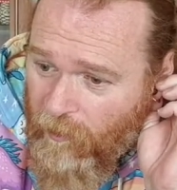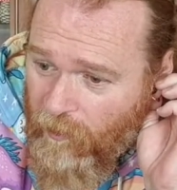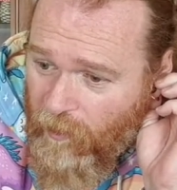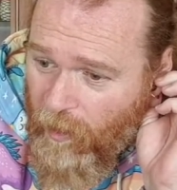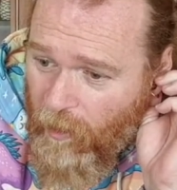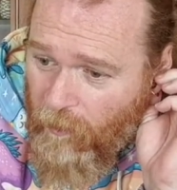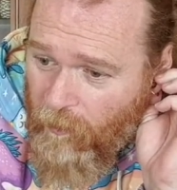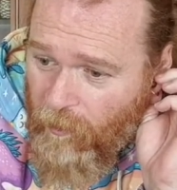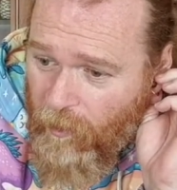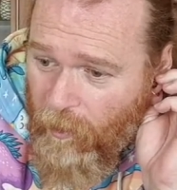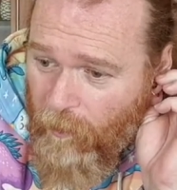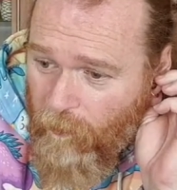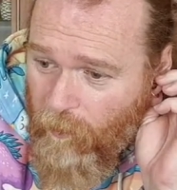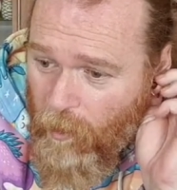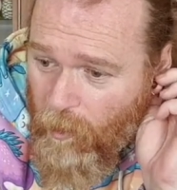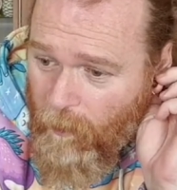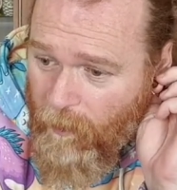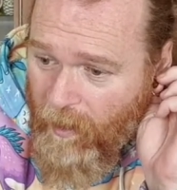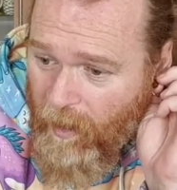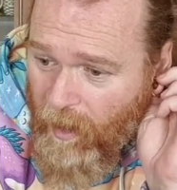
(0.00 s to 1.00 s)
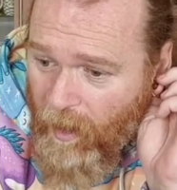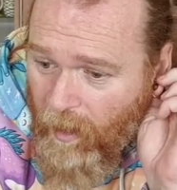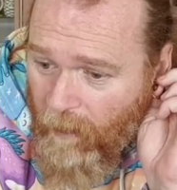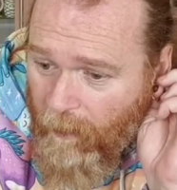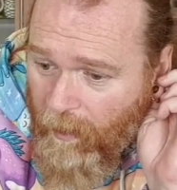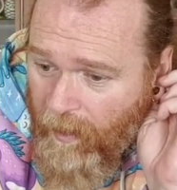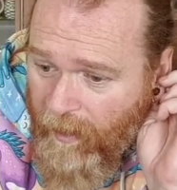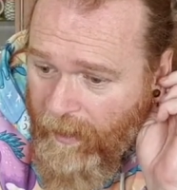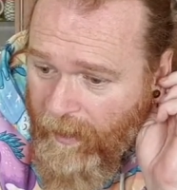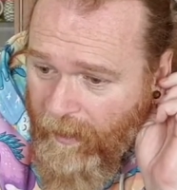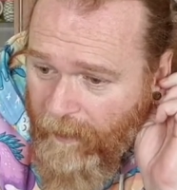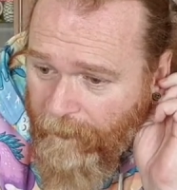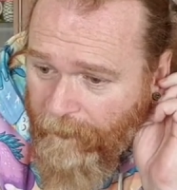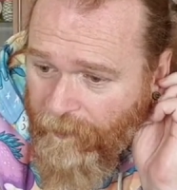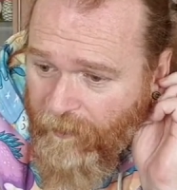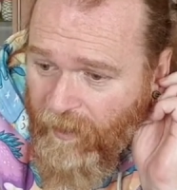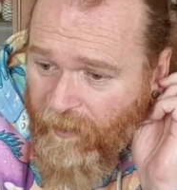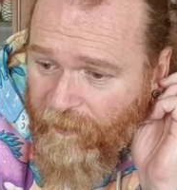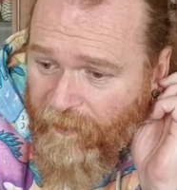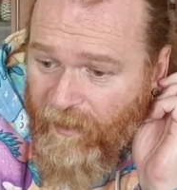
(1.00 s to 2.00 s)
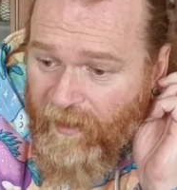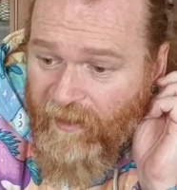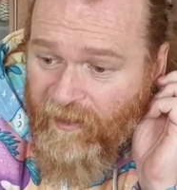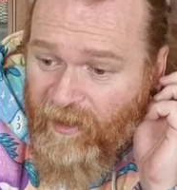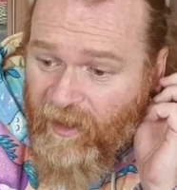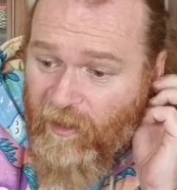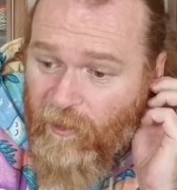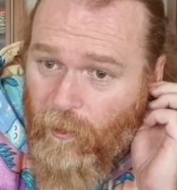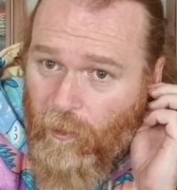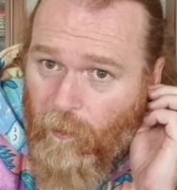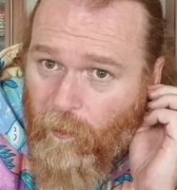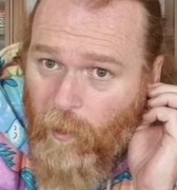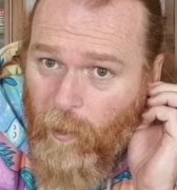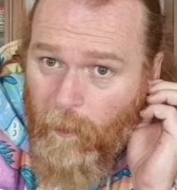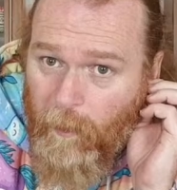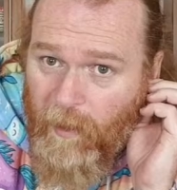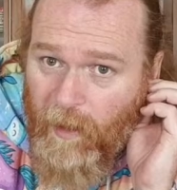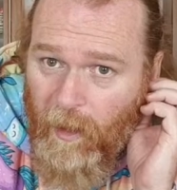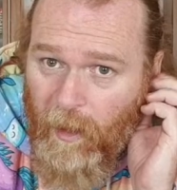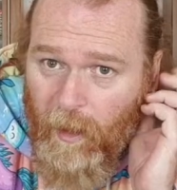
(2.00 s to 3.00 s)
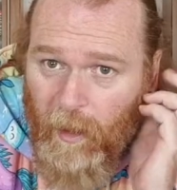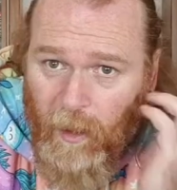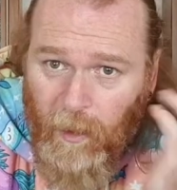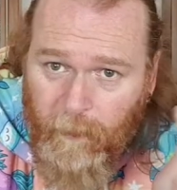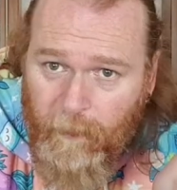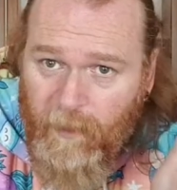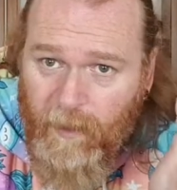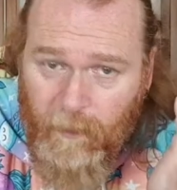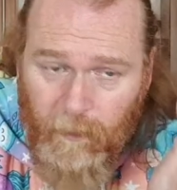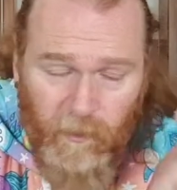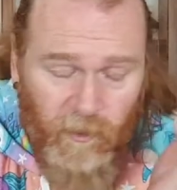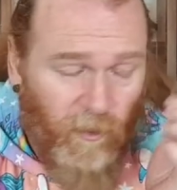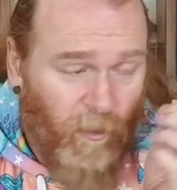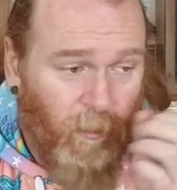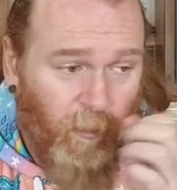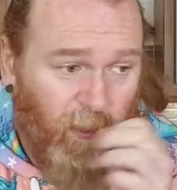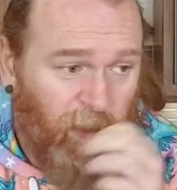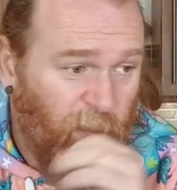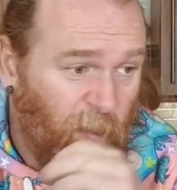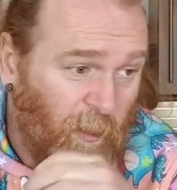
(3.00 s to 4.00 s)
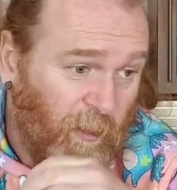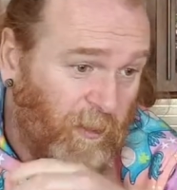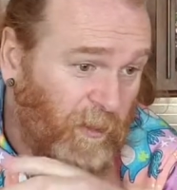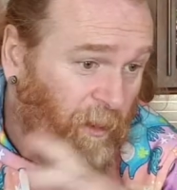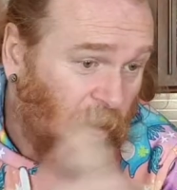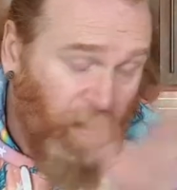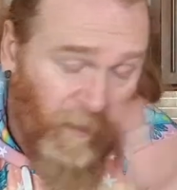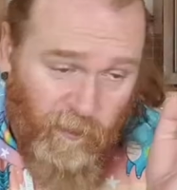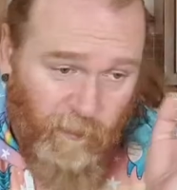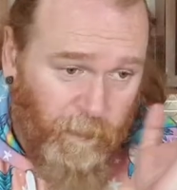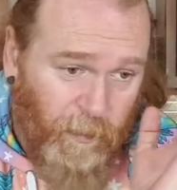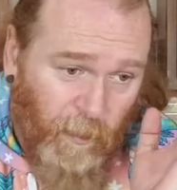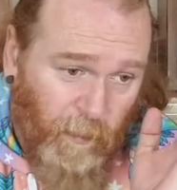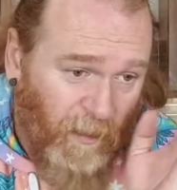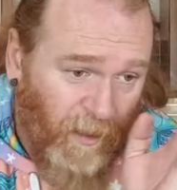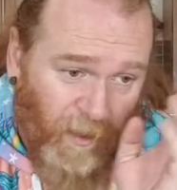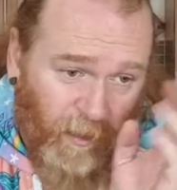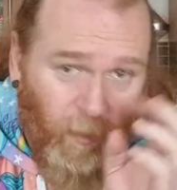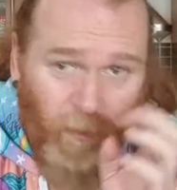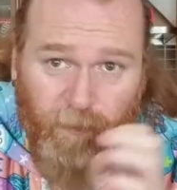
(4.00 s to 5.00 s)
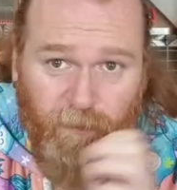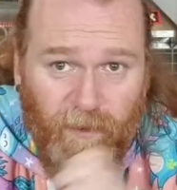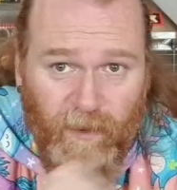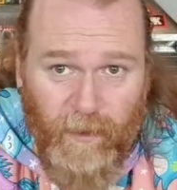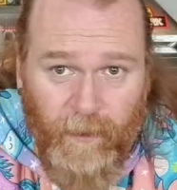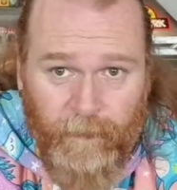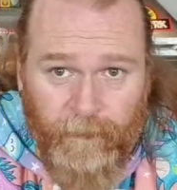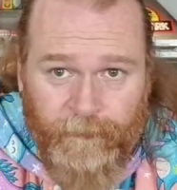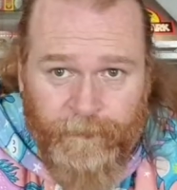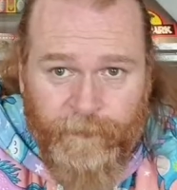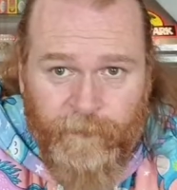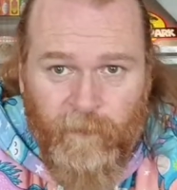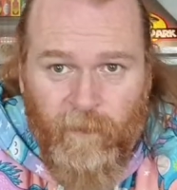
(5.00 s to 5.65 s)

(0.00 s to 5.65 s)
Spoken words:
don't do root beer, but then if they did do root beer, I'd be in McDonald's more, so it's probably a good thing.